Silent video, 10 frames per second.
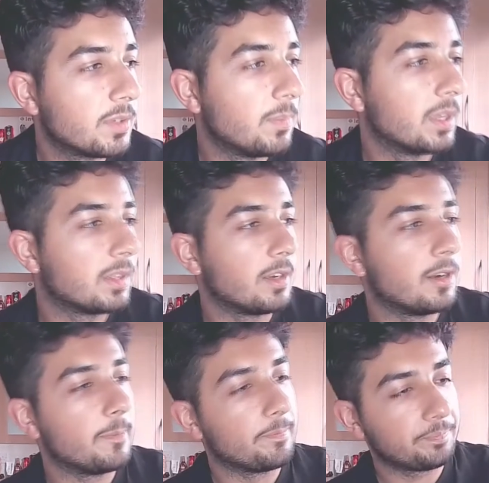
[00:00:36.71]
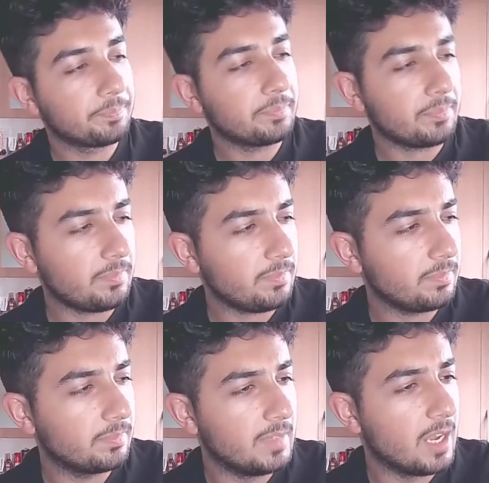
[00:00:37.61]
But
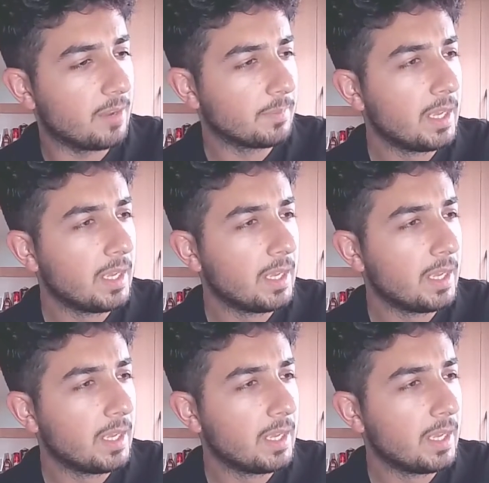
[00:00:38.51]
yeah,